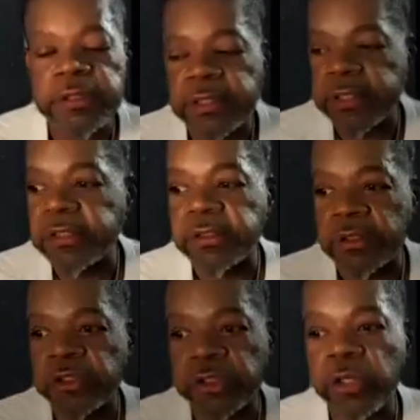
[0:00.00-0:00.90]
He said, this
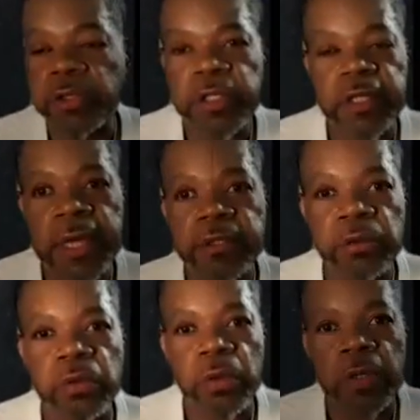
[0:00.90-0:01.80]
is a journey that you're